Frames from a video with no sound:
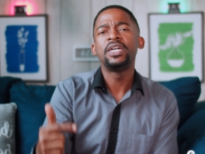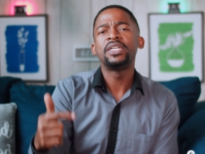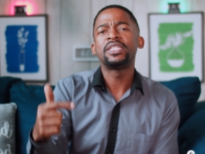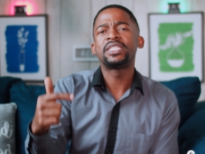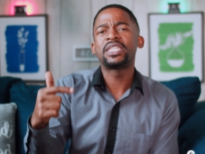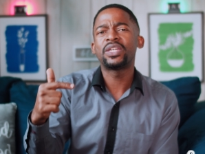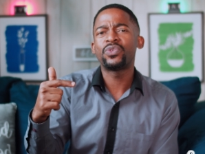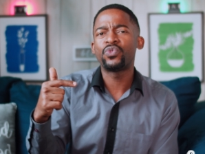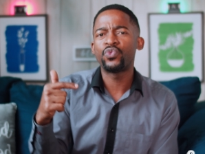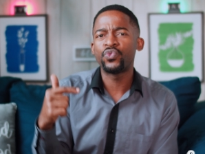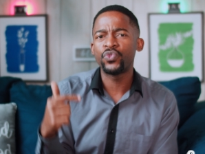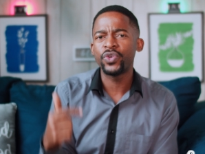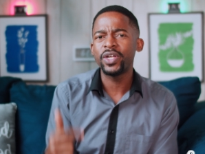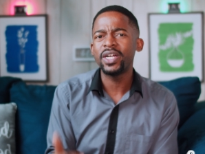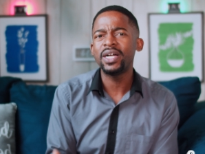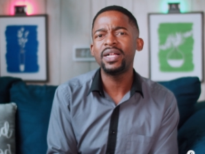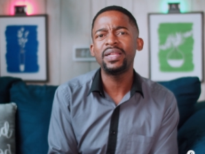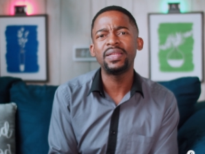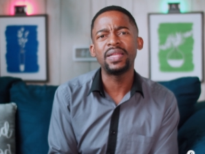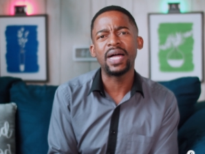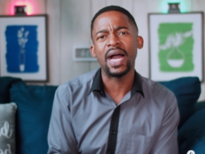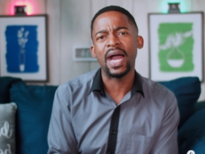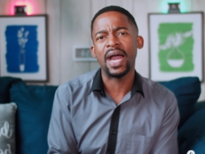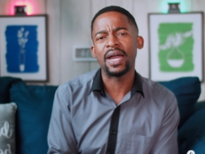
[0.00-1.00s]
to
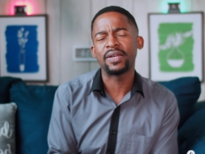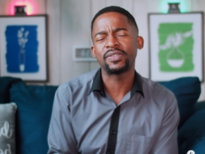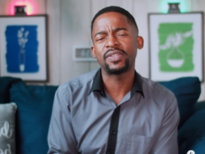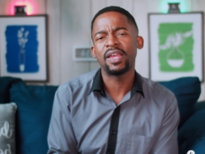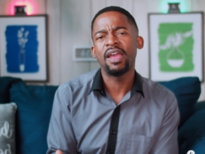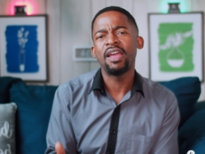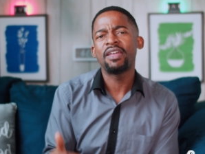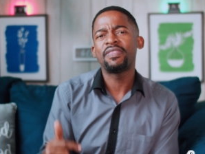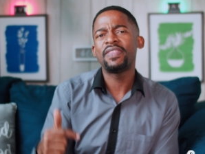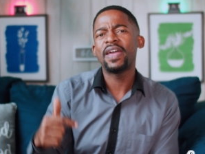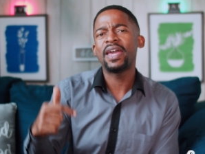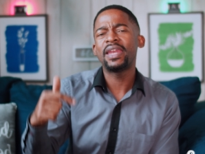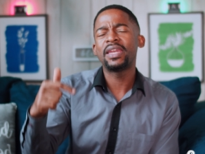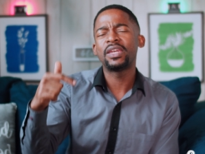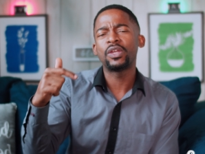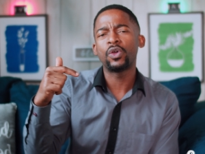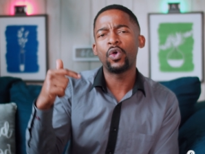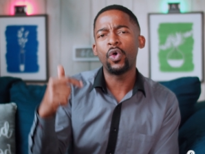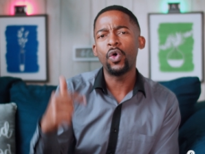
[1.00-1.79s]
realize that in